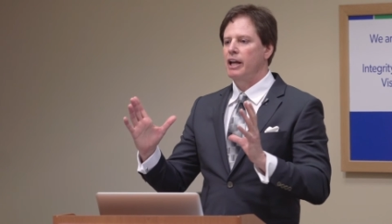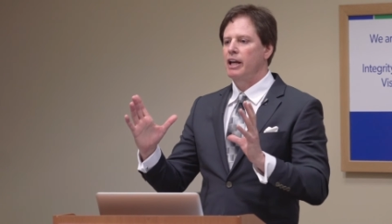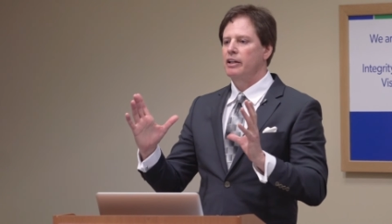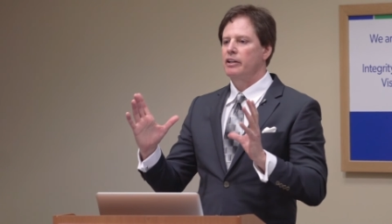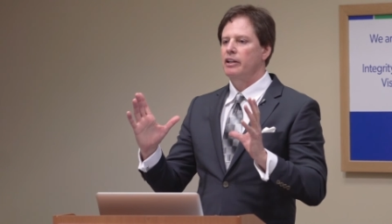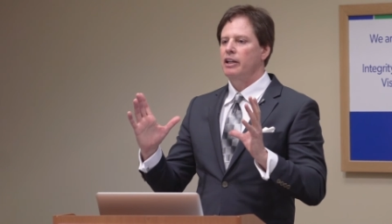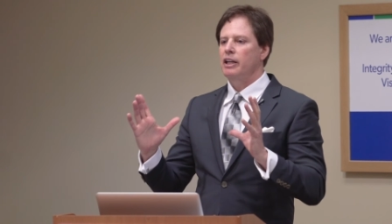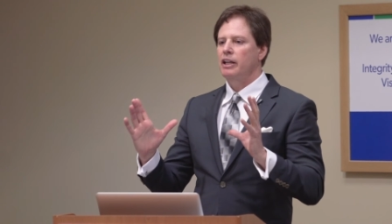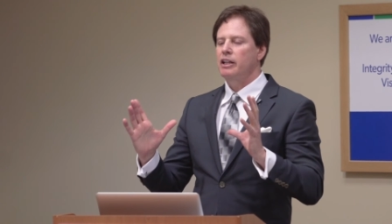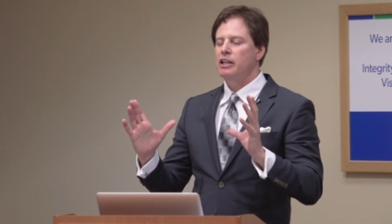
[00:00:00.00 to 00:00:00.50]

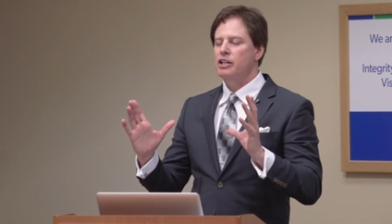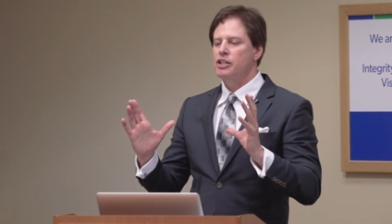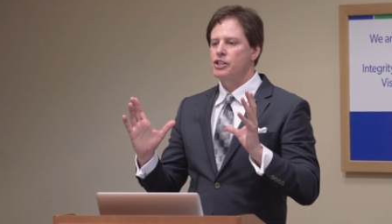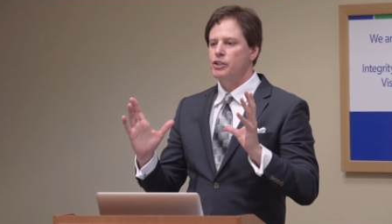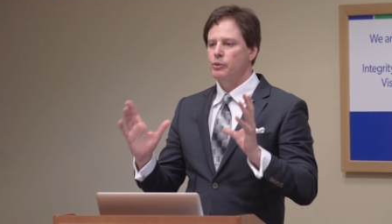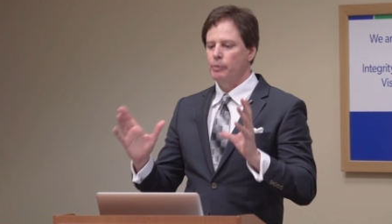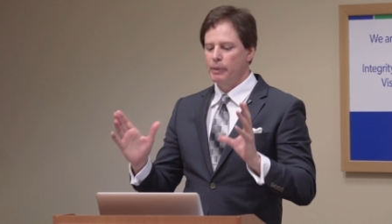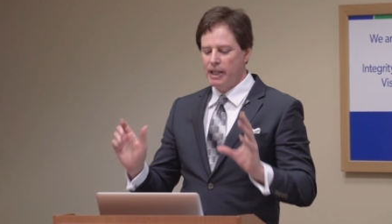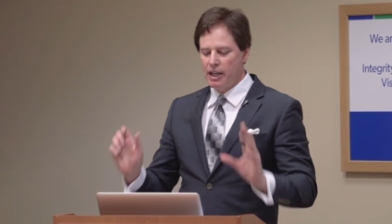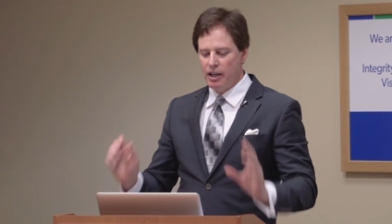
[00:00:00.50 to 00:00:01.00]
and it
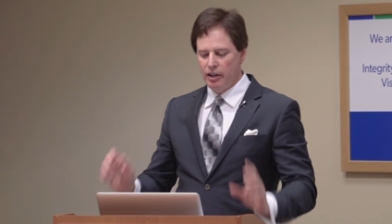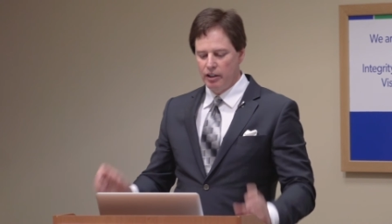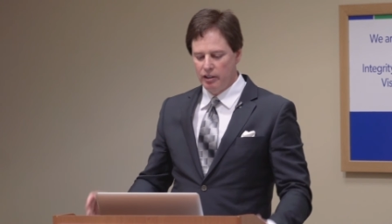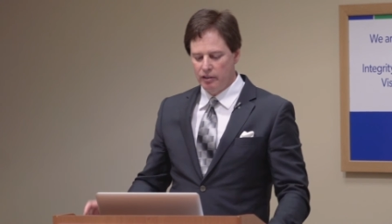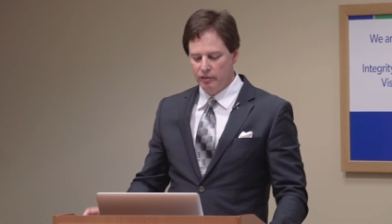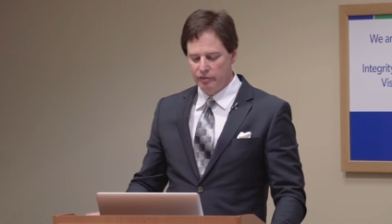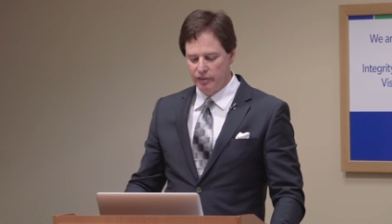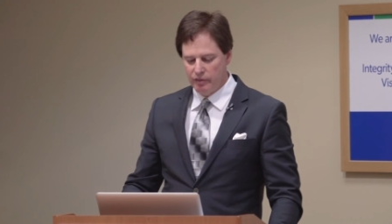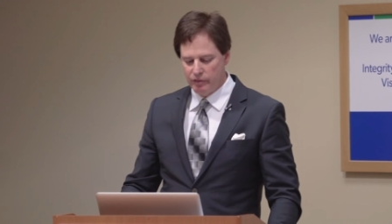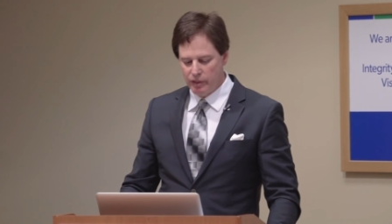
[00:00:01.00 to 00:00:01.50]
is
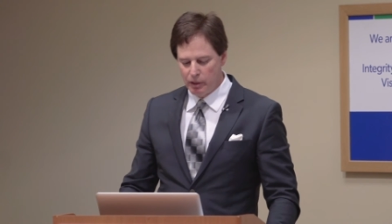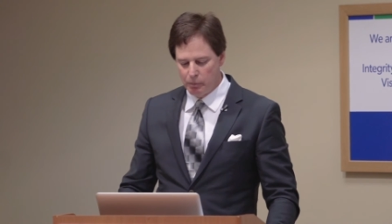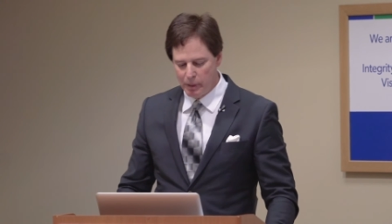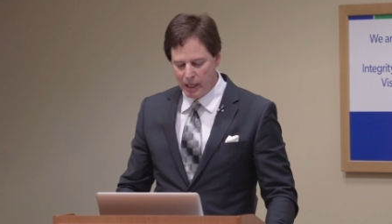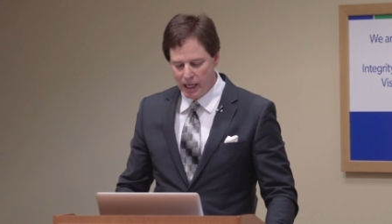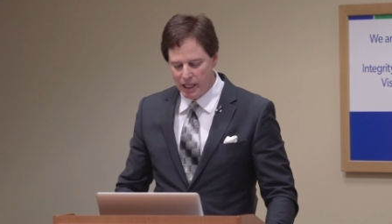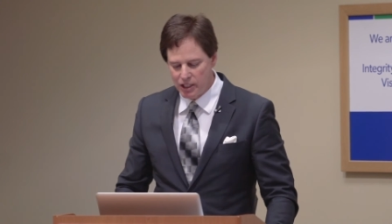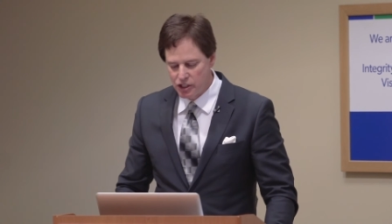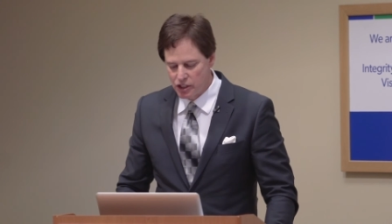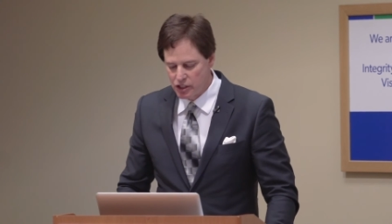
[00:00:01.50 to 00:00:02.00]
350
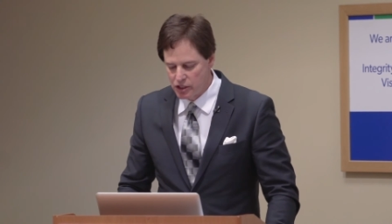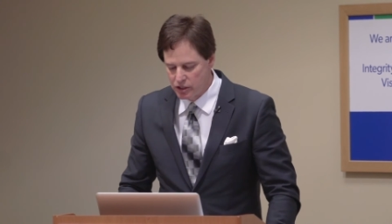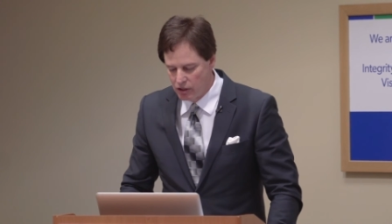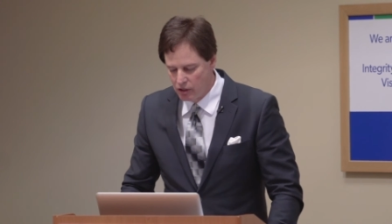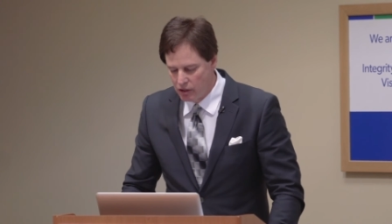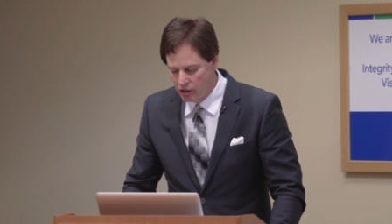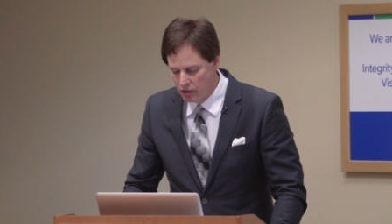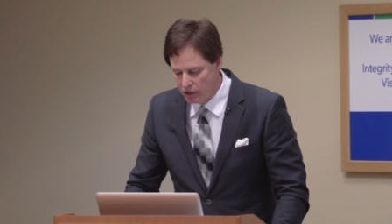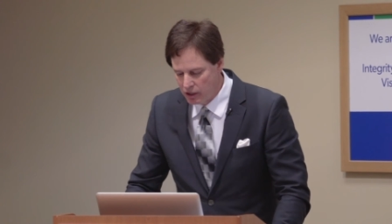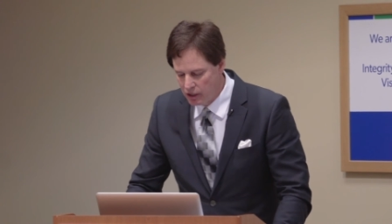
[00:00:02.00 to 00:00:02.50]
pages
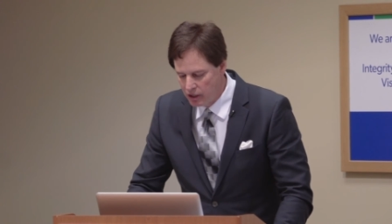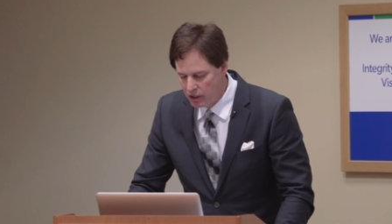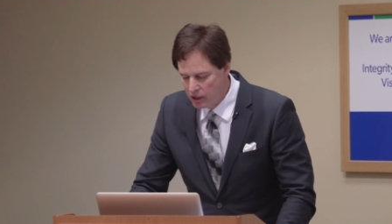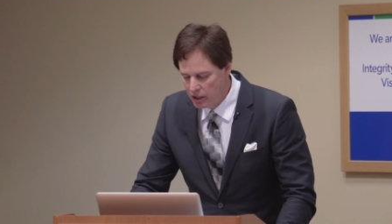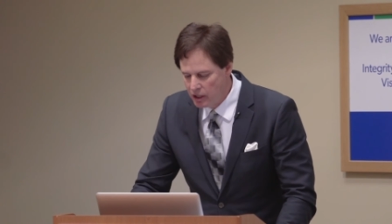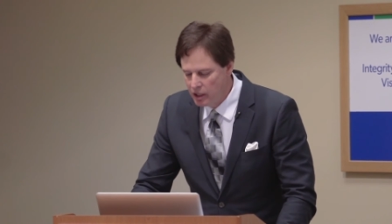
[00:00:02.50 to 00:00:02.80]
long.